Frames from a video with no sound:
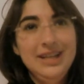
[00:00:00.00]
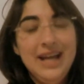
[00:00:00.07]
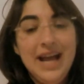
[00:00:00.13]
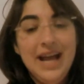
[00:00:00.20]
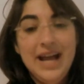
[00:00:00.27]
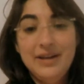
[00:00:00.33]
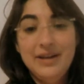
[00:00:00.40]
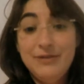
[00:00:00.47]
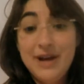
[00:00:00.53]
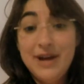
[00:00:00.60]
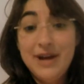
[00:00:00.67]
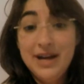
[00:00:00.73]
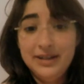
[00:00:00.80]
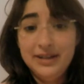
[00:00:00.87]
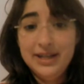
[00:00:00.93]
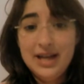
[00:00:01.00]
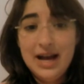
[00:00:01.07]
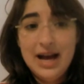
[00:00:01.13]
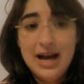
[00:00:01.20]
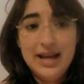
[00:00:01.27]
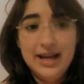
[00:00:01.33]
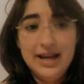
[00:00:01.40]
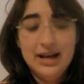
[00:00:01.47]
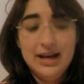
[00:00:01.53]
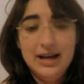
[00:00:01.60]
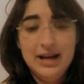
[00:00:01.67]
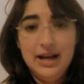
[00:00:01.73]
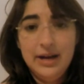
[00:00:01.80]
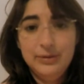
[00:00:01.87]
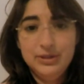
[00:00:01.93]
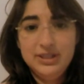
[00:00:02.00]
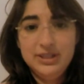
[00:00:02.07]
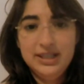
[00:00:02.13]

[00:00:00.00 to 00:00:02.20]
And then finally, I was